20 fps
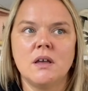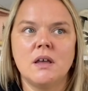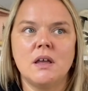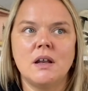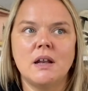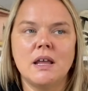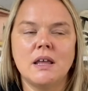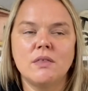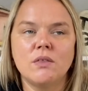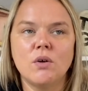
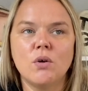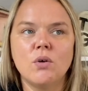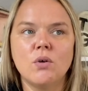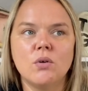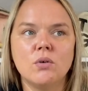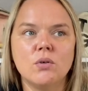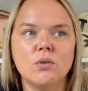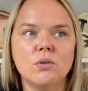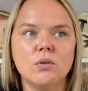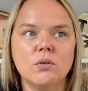like the
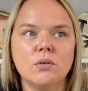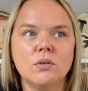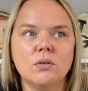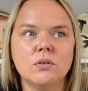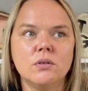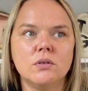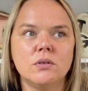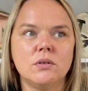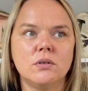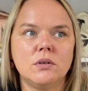whole
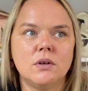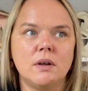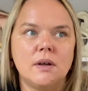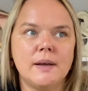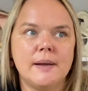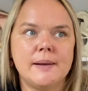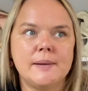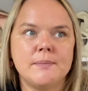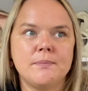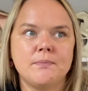
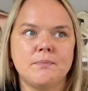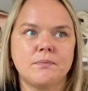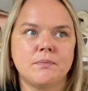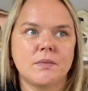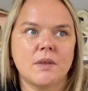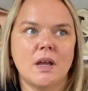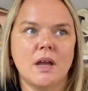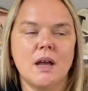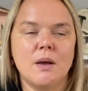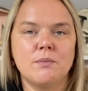
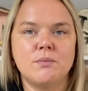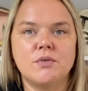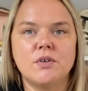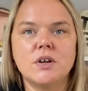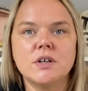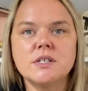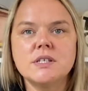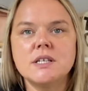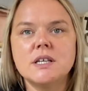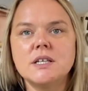
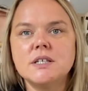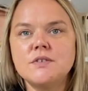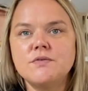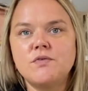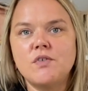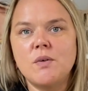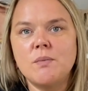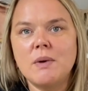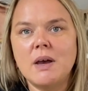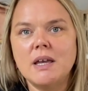process
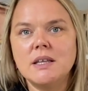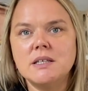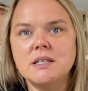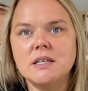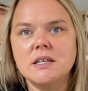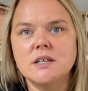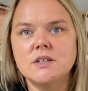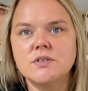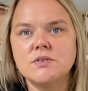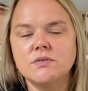from
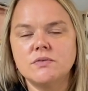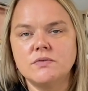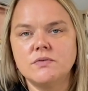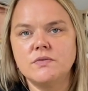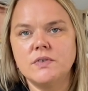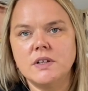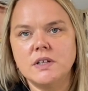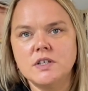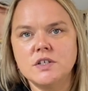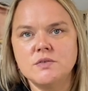idea to
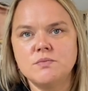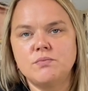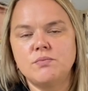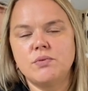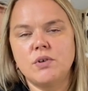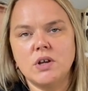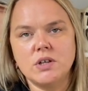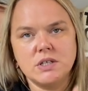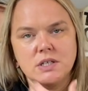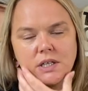finished
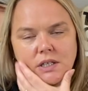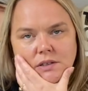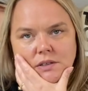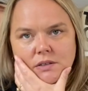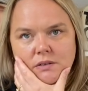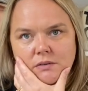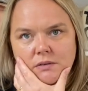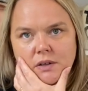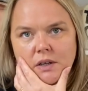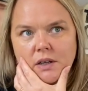project.
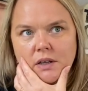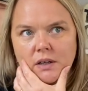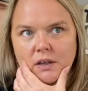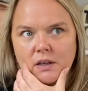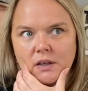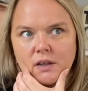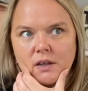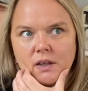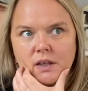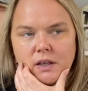
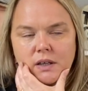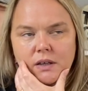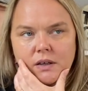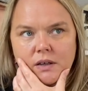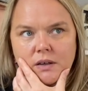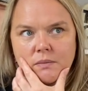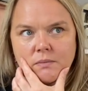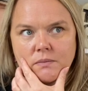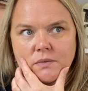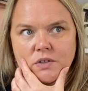
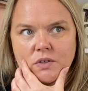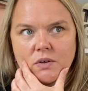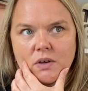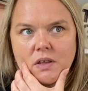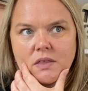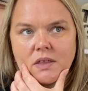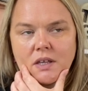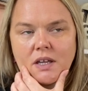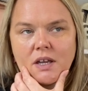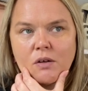So I
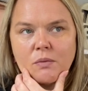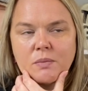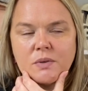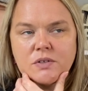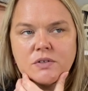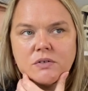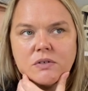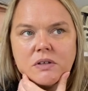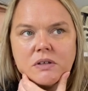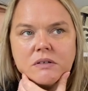think I'll be
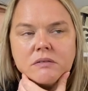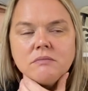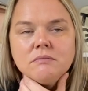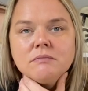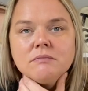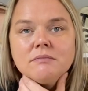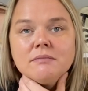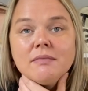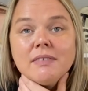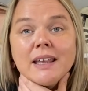doing
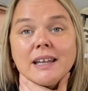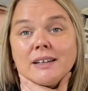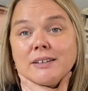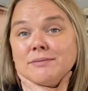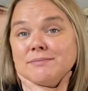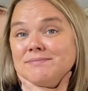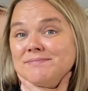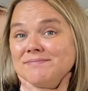that